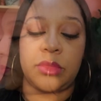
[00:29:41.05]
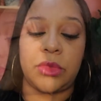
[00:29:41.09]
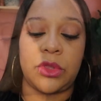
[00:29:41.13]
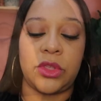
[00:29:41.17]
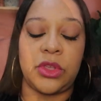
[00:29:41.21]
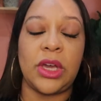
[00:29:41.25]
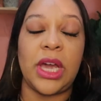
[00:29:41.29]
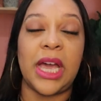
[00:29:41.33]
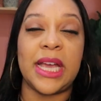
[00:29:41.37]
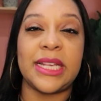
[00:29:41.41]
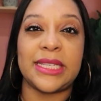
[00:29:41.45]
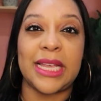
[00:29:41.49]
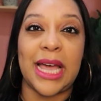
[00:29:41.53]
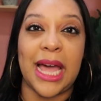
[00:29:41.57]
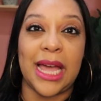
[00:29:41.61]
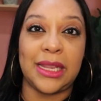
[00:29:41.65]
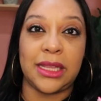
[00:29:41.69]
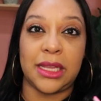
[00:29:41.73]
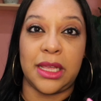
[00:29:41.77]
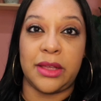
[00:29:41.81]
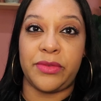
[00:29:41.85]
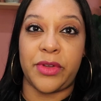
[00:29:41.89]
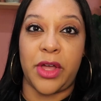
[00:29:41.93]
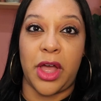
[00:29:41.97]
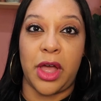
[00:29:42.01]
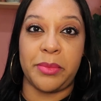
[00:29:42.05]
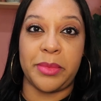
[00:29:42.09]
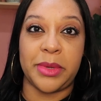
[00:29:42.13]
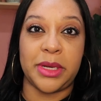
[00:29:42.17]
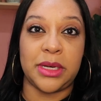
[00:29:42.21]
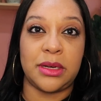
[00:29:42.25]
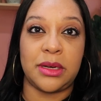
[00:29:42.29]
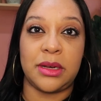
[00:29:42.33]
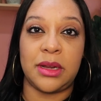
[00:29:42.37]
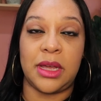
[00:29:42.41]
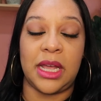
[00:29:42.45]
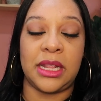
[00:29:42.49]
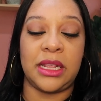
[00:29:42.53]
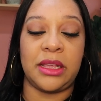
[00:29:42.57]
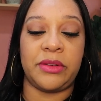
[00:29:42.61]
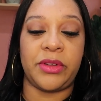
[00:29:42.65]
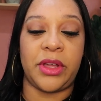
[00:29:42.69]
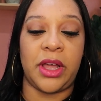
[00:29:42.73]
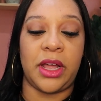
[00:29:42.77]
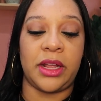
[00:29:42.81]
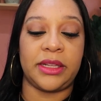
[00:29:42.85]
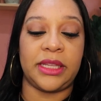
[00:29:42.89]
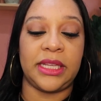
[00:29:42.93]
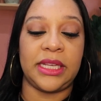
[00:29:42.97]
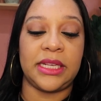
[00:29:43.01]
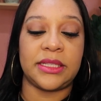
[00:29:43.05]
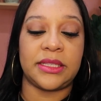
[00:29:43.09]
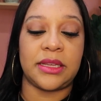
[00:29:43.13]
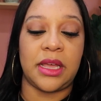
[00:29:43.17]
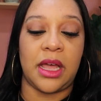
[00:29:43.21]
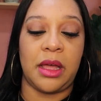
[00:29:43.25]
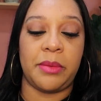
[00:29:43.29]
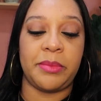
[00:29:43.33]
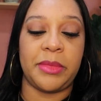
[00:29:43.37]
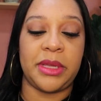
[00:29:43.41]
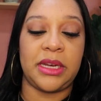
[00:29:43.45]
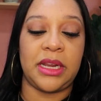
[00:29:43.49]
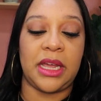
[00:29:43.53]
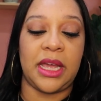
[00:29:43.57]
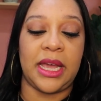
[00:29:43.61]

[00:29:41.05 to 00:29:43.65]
You guys, I love almond. I love all things almond.